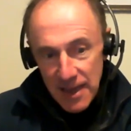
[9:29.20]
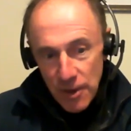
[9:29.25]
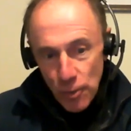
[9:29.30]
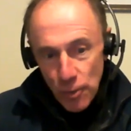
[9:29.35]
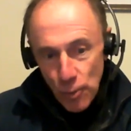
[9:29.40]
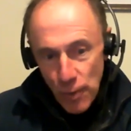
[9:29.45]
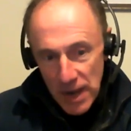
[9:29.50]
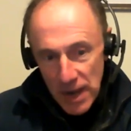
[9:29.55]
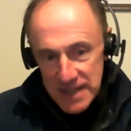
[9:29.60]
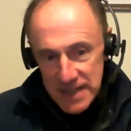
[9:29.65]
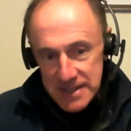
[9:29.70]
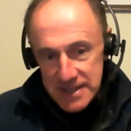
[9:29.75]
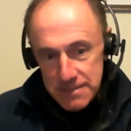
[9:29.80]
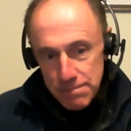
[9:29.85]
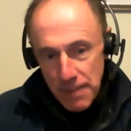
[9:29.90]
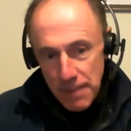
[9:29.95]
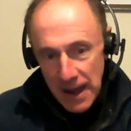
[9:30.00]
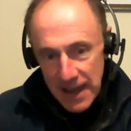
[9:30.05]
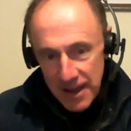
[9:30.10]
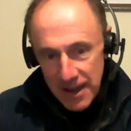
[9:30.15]
West
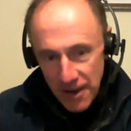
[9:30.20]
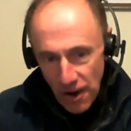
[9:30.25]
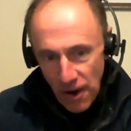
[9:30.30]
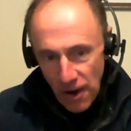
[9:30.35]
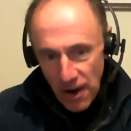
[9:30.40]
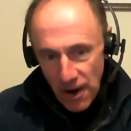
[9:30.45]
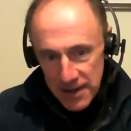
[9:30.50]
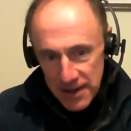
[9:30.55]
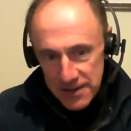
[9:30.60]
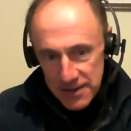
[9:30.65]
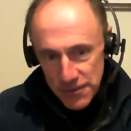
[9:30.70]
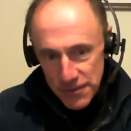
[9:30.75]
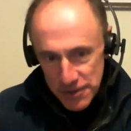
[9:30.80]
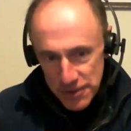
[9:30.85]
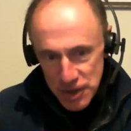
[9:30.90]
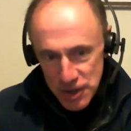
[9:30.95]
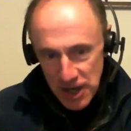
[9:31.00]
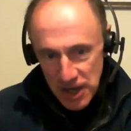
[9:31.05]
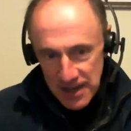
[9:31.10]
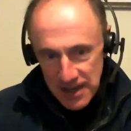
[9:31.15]
by God,
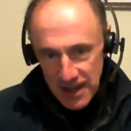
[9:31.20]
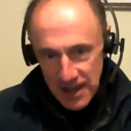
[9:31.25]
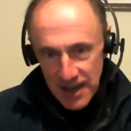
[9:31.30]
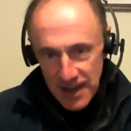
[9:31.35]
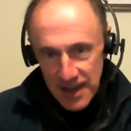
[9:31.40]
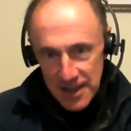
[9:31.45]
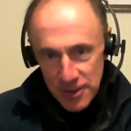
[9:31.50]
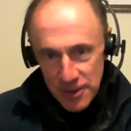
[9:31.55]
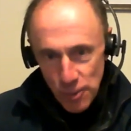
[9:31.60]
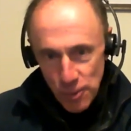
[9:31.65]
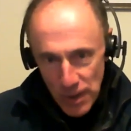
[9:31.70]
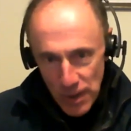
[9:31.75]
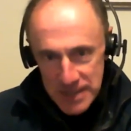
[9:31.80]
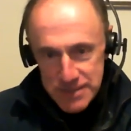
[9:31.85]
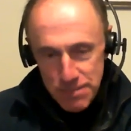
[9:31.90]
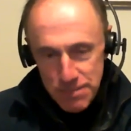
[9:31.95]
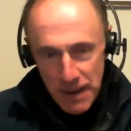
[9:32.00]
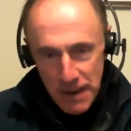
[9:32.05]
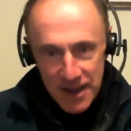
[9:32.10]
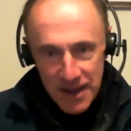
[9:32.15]
Virginia. And the
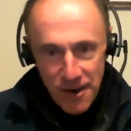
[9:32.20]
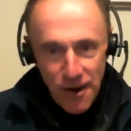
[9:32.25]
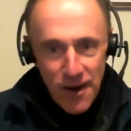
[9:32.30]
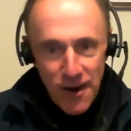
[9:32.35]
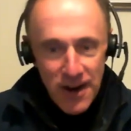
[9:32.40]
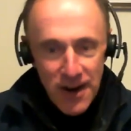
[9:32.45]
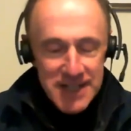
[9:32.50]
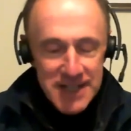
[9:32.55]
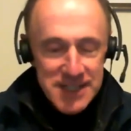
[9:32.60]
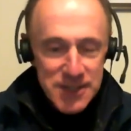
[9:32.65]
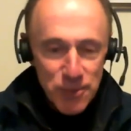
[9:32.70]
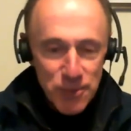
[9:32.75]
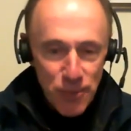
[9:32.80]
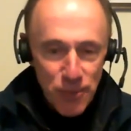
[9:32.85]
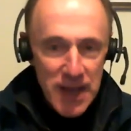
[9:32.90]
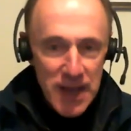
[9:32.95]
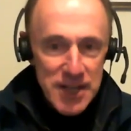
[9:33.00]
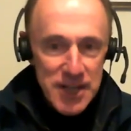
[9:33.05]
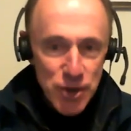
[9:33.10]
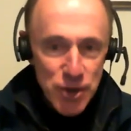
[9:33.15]
West by God is the
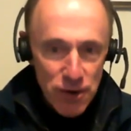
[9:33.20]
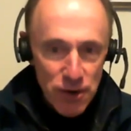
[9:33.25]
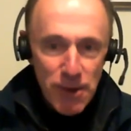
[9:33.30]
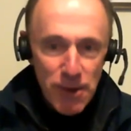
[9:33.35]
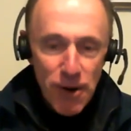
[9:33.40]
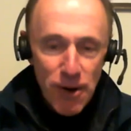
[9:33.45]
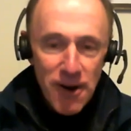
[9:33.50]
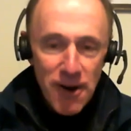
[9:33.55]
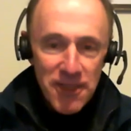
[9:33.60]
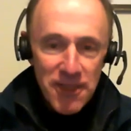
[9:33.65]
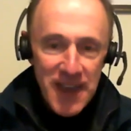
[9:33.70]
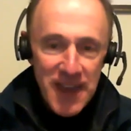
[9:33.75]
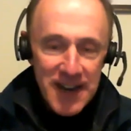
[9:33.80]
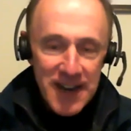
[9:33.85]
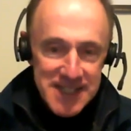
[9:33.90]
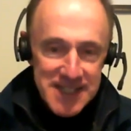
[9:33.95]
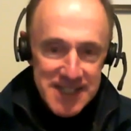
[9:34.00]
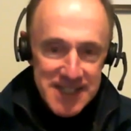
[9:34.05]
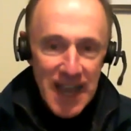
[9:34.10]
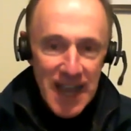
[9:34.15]
way Joe McCarthy and
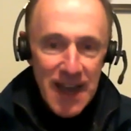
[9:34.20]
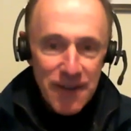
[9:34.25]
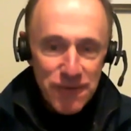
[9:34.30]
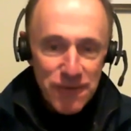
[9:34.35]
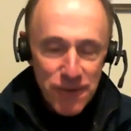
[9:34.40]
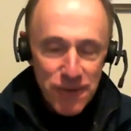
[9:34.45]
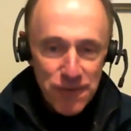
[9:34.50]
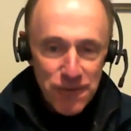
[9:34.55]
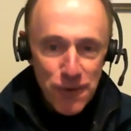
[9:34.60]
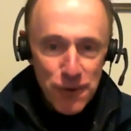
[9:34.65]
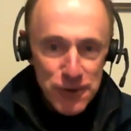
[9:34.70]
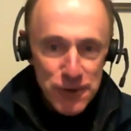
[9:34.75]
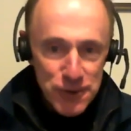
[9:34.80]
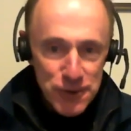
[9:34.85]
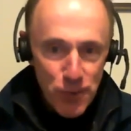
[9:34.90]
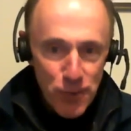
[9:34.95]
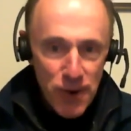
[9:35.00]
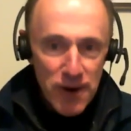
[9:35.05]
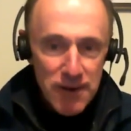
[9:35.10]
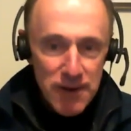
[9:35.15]
his staff referred to
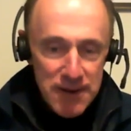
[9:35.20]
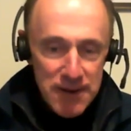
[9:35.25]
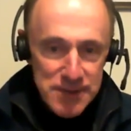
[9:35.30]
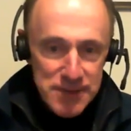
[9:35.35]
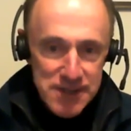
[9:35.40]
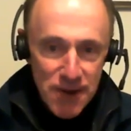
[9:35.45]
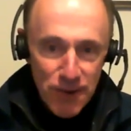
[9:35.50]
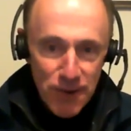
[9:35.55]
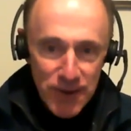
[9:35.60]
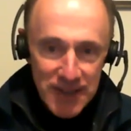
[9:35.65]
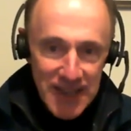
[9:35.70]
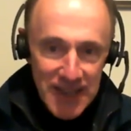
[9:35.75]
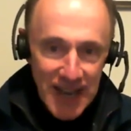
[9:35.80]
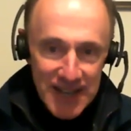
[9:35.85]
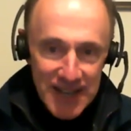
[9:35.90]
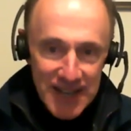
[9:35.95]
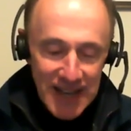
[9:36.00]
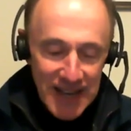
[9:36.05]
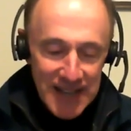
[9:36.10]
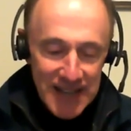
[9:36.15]
where he was going
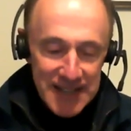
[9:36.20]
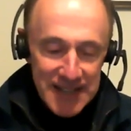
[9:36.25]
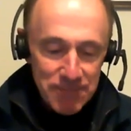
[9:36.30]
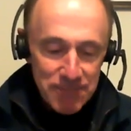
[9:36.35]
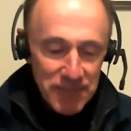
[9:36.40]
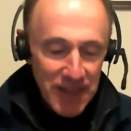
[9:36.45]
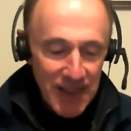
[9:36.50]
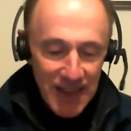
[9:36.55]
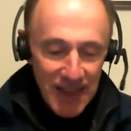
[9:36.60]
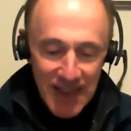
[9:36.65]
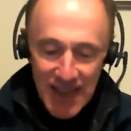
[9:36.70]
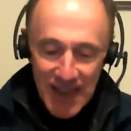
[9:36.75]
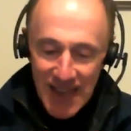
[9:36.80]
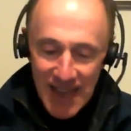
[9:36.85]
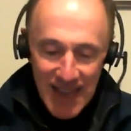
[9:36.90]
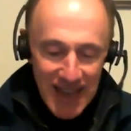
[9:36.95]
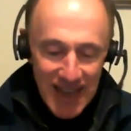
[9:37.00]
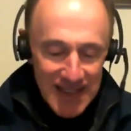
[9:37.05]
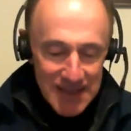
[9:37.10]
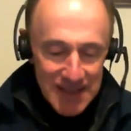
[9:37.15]
that night.
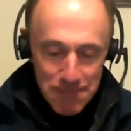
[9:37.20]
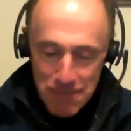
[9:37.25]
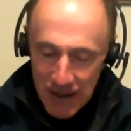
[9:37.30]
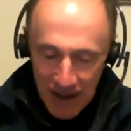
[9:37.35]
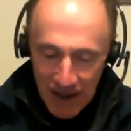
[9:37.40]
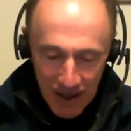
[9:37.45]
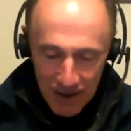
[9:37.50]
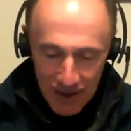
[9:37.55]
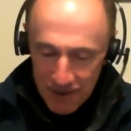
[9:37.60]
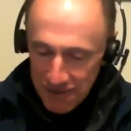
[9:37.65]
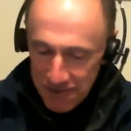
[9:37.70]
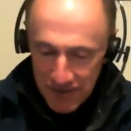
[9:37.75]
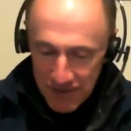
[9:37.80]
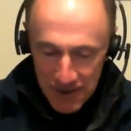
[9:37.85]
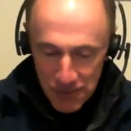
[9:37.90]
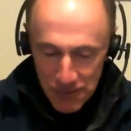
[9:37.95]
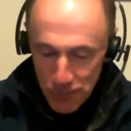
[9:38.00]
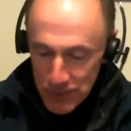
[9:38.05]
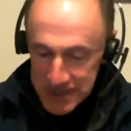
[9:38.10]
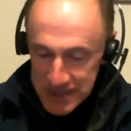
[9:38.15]
In the middle of
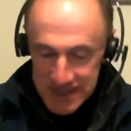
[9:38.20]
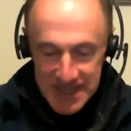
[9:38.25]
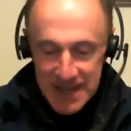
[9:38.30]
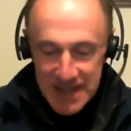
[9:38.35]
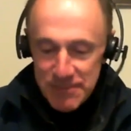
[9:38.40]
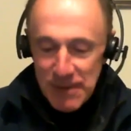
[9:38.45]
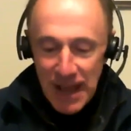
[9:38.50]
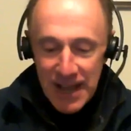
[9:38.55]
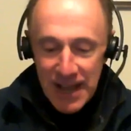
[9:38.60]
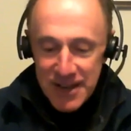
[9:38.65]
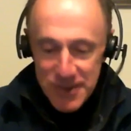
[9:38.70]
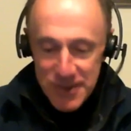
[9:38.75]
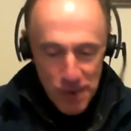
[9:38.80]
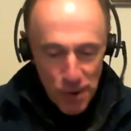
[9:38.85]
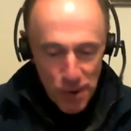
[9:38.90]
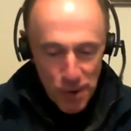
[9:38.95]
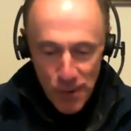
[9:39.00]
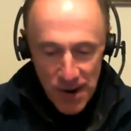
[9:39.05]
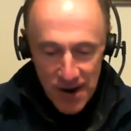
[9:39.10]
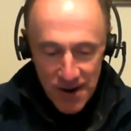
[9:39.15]
what seemed like
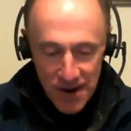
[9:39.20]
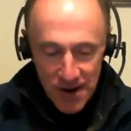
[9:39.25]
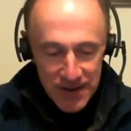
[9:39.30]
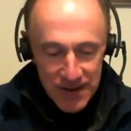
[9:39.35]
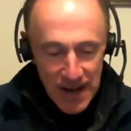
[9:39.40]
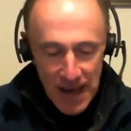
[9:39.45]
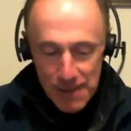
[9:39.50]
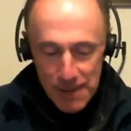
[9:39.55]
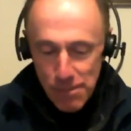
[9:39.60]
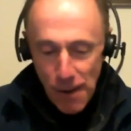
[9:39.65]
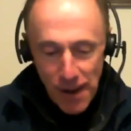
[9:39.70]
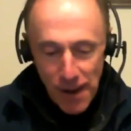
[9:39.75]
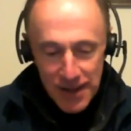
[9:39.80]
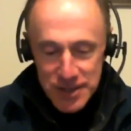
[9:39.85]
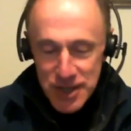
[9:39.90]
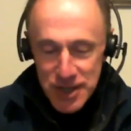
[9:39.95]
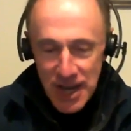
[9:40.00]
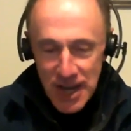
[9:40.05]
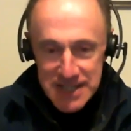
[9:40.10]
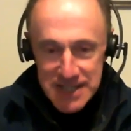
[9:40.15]
nowhere, and I
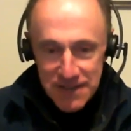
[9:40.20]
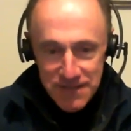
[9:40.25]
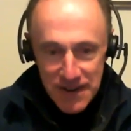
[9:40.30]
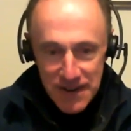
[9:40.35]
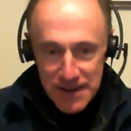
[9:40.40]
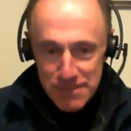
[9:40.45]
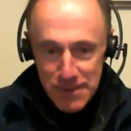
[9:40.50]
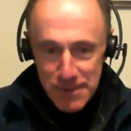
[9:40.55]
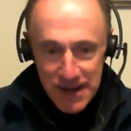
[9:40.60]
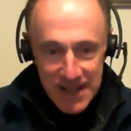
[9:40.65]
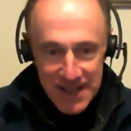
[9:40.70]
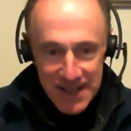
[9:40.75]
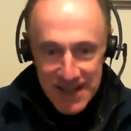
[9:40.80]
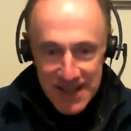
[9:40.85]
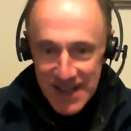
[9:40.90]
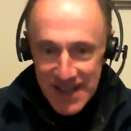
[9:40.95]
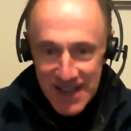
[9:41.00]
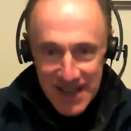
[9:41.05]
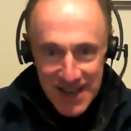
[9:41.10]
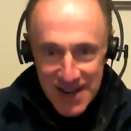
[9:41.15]
apologize if anybody
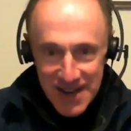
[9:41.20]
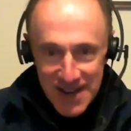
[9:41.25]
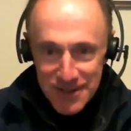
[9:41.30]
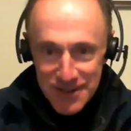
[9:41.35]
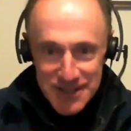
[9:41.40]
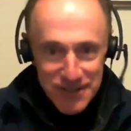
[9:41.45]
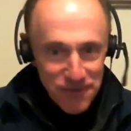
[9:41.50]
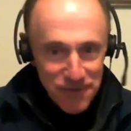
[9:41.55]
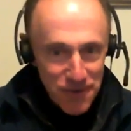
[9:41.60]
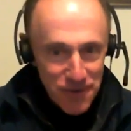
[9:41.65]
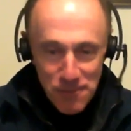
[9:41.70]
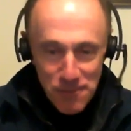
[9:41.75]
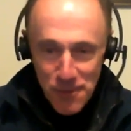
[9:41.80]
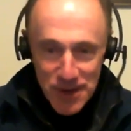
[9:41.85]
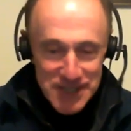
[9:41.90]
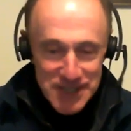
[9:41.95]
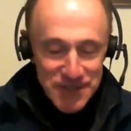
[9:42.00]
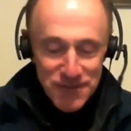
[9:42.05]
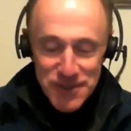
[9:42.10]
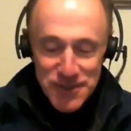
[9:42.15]
here is from
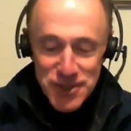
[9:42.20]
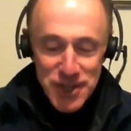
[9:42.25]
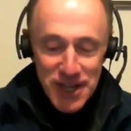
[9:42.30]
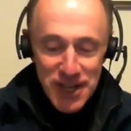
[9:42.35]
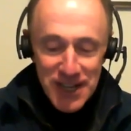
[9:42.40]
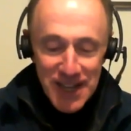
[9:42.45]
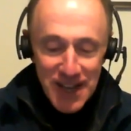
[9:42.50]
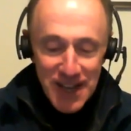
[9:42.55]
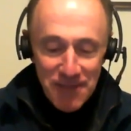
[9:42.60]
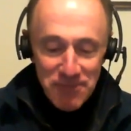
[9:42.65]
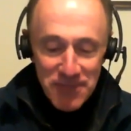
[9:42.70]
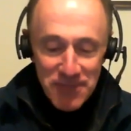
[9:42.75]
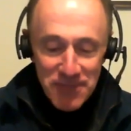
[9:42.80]
West Virginia,